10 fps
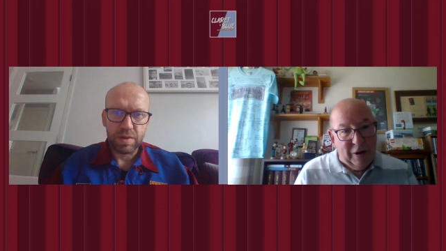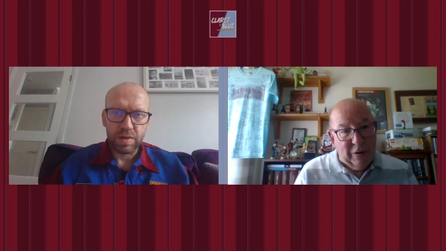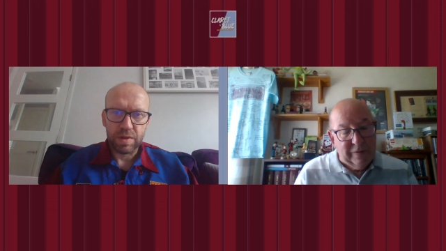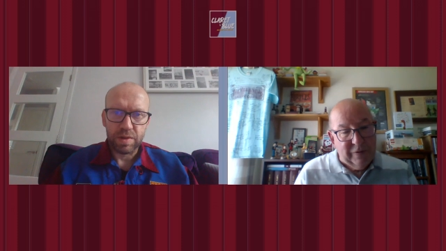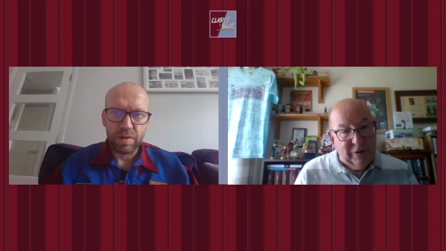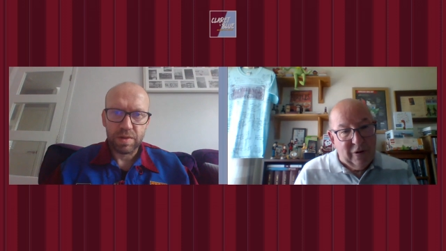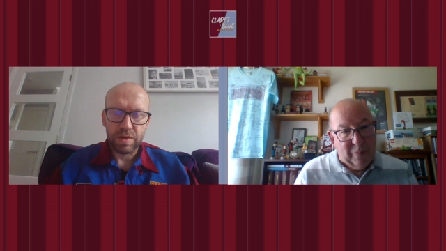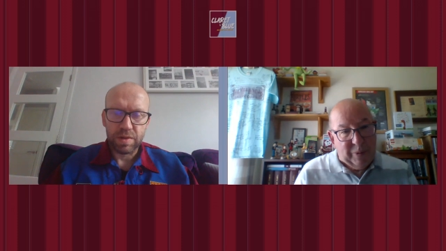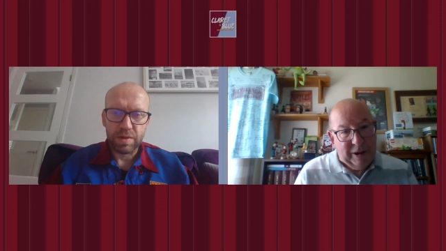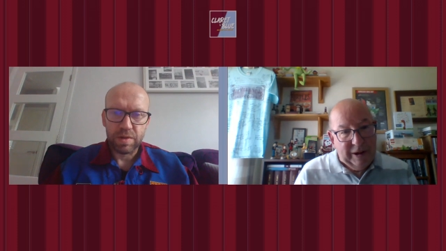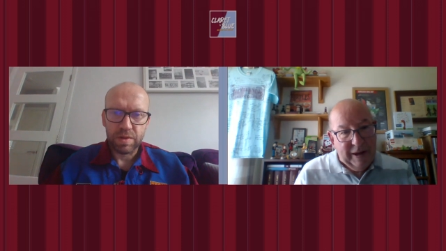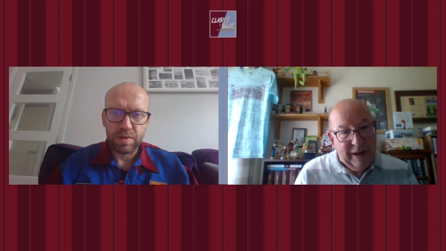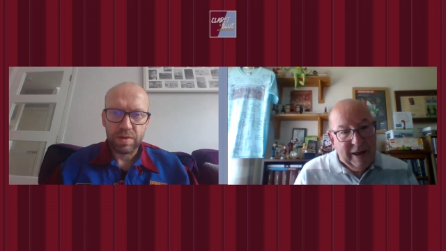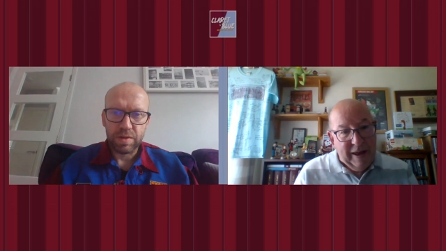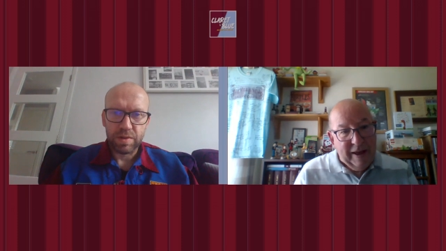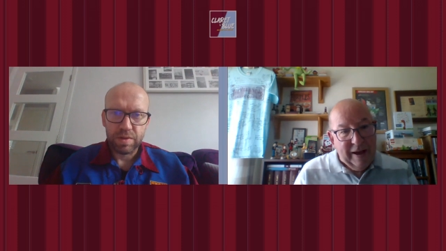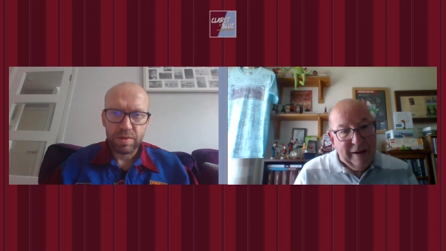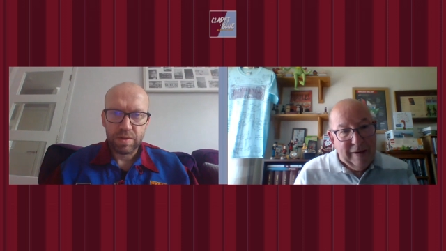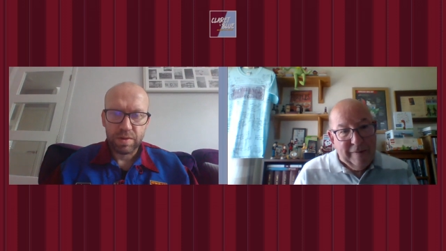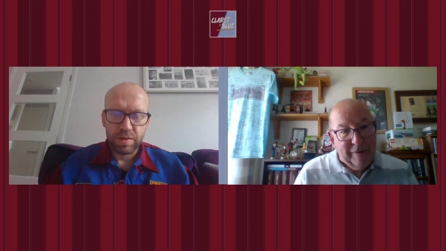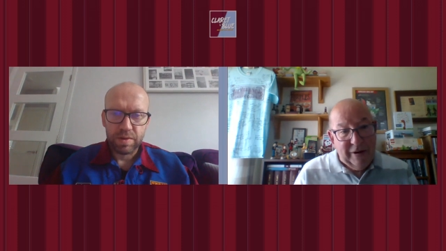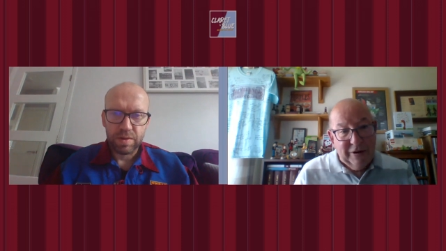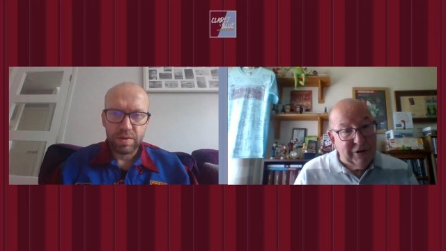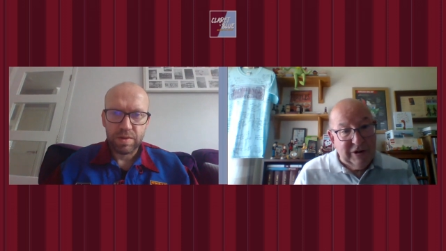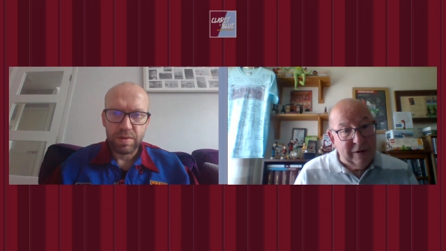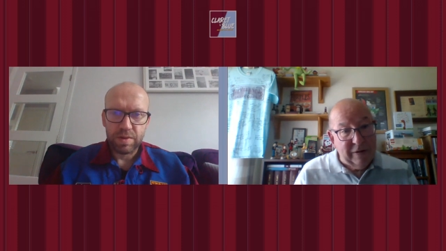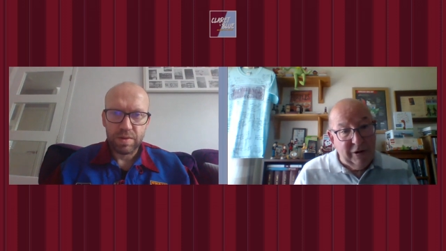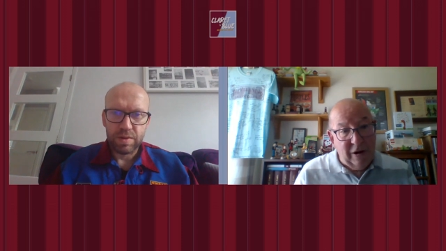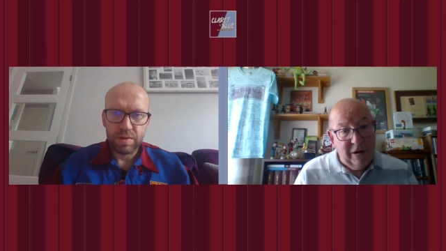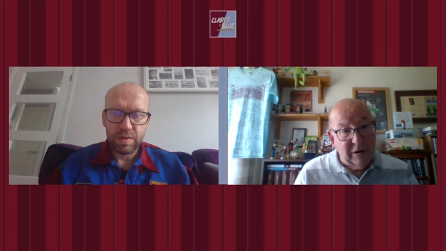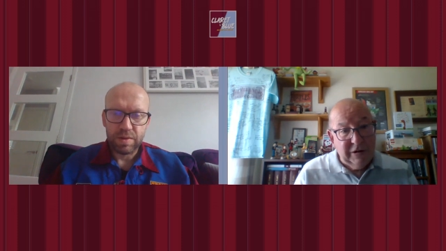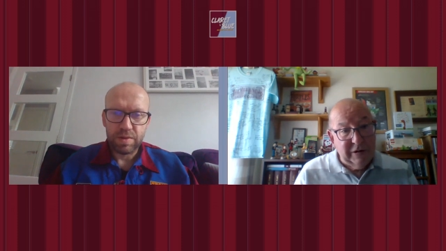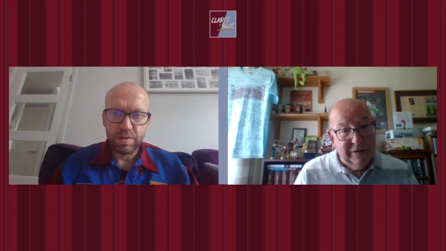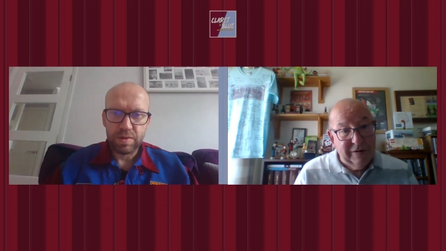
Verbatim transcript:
Speaker 1: hold of a copy?" Uh, and I just I can't.